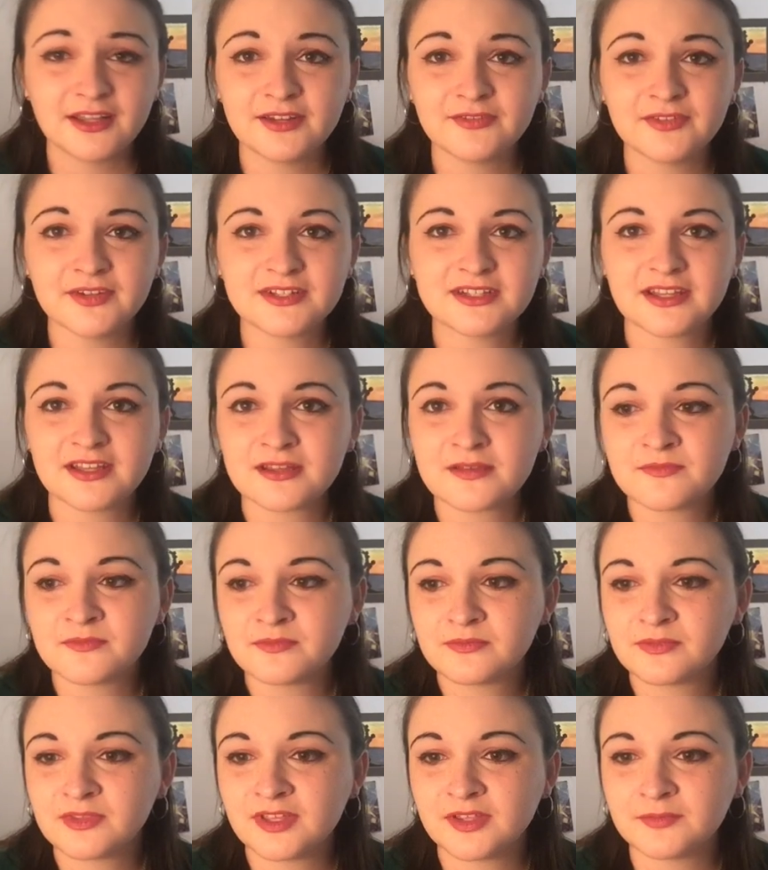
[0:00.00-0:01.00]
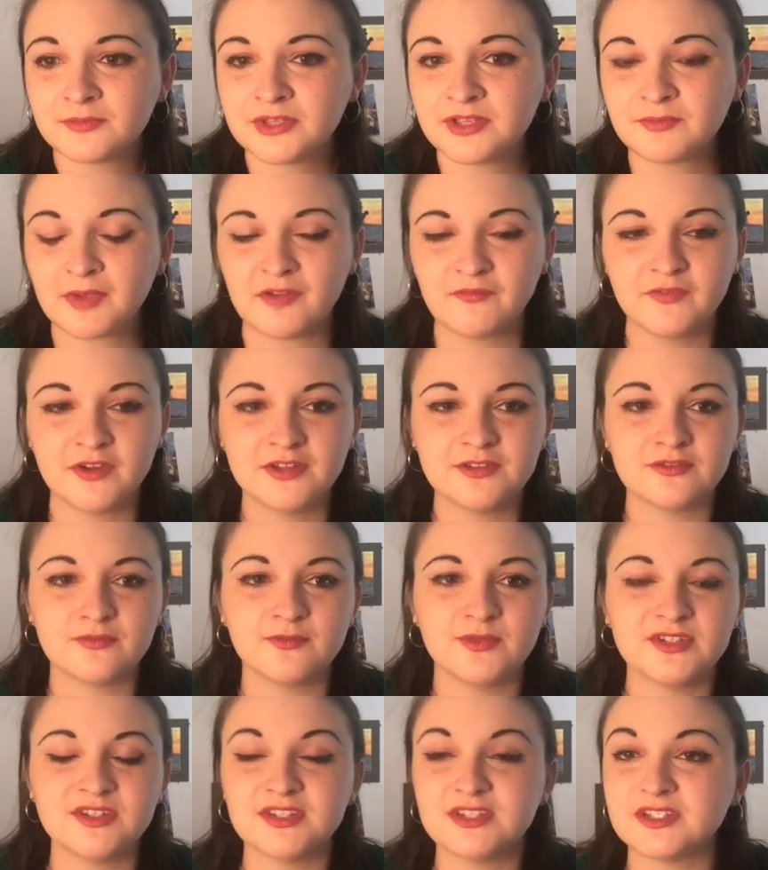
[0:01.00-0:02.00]
Every time, like, me and my friends
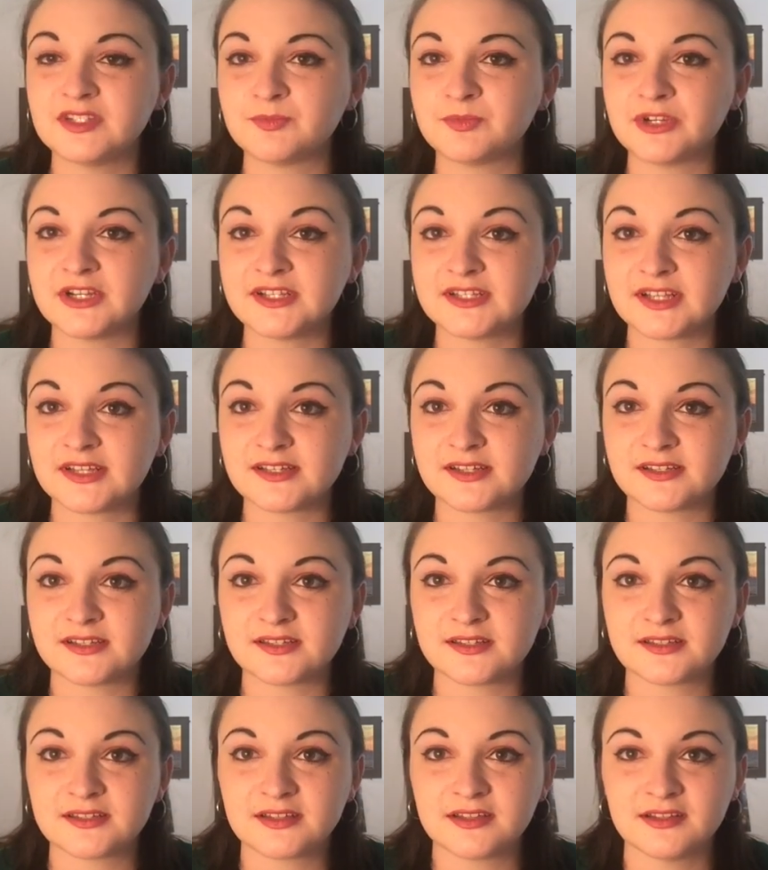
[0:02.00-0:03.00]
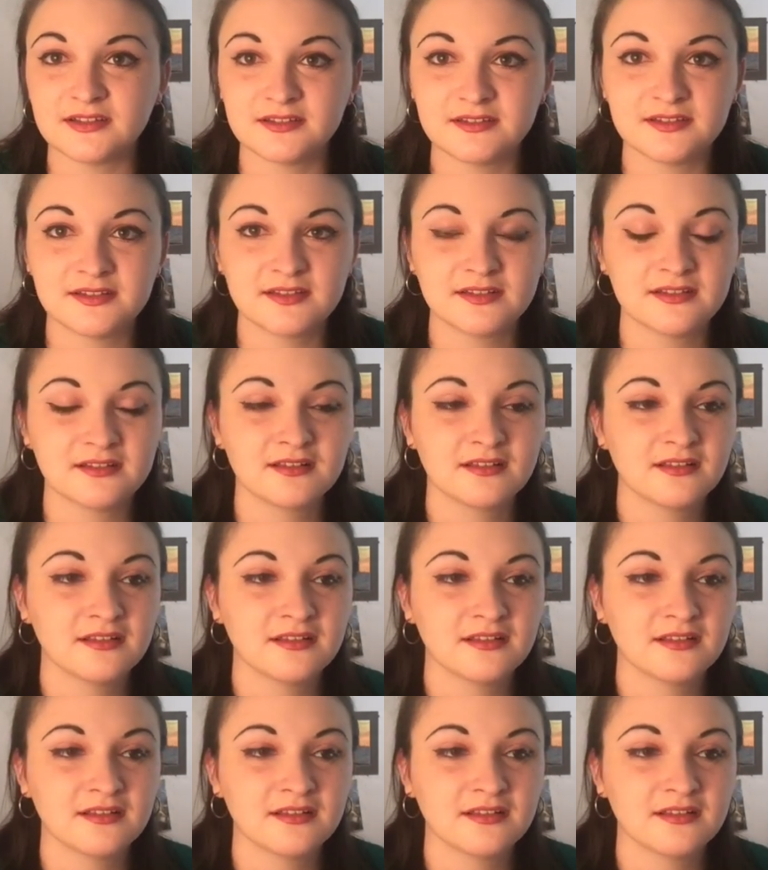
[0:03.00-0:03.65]
would be Disney princesses as kids.